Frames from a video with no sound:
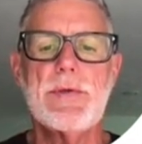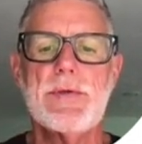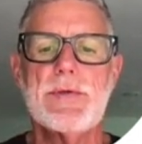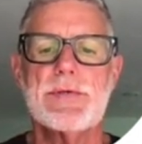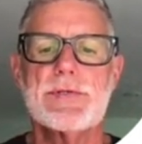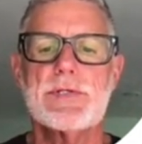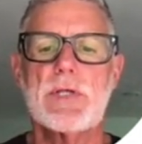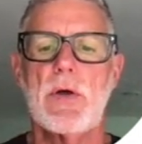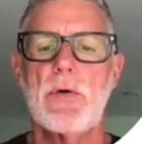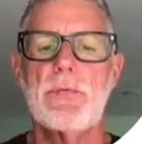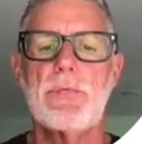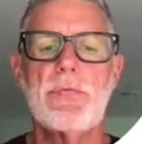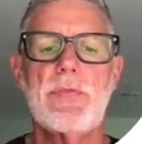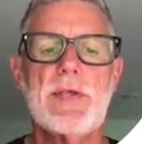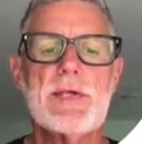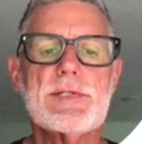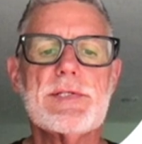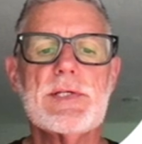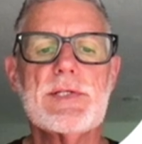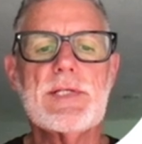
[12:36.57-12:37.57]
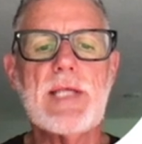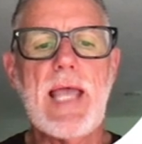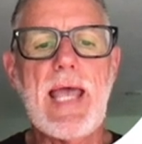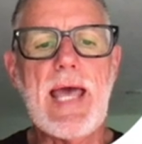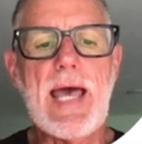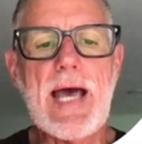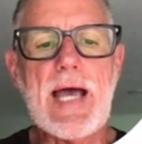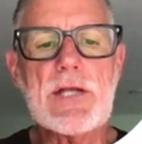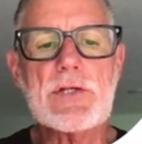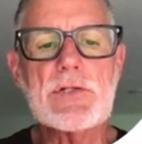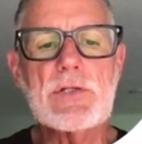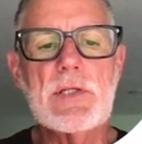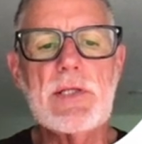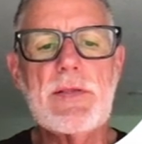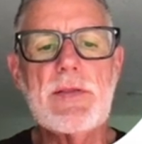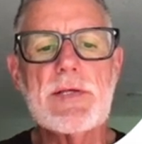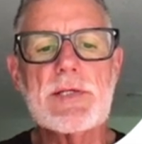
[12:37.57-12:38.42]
So this is actually the